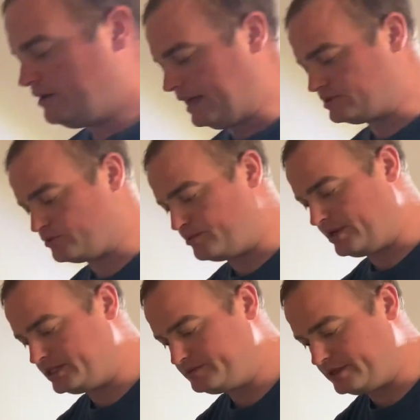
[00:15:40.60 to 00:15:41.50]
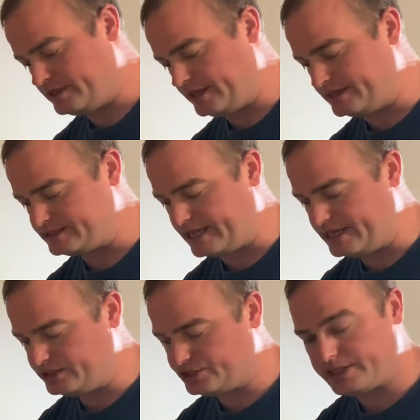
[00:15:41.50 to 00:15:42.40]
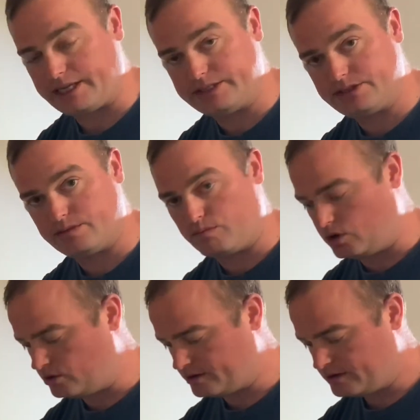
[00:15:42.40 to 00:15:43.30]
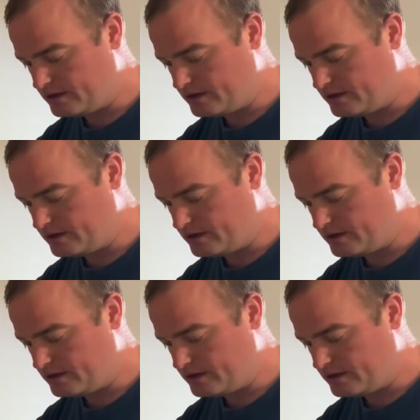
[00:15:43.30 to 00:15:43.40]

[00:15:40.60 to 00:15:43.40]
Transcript: as a replacement, and it's etched into the bar,